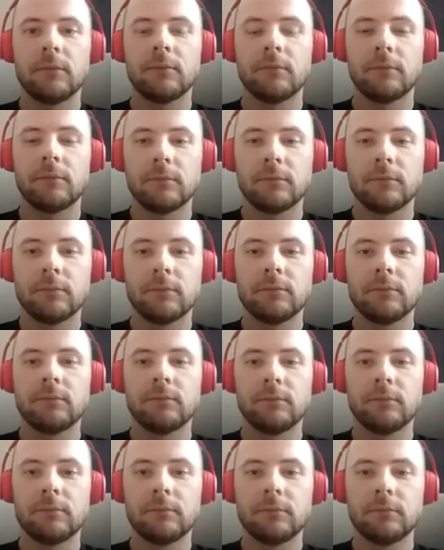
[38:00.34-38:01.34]

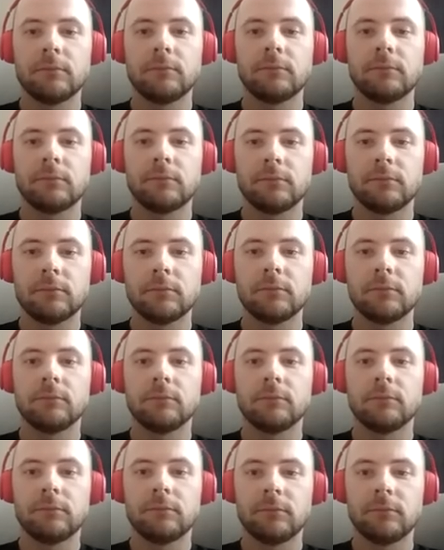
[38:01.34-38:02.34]

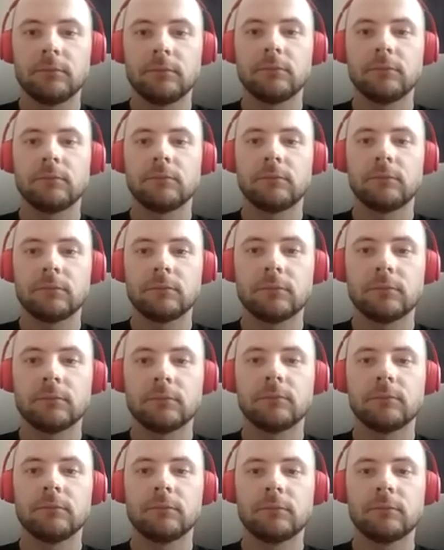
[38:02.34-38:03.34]

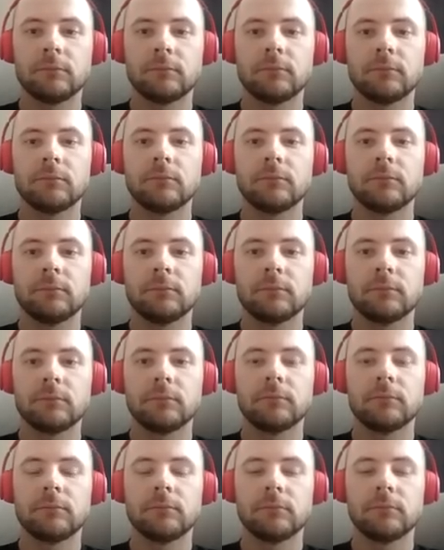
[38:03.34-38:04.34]

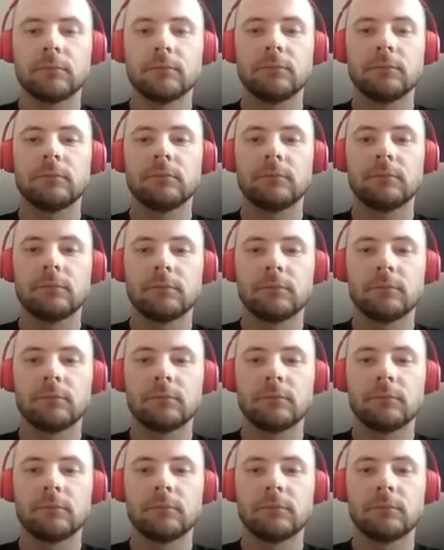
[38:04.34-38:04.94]
(not speaking)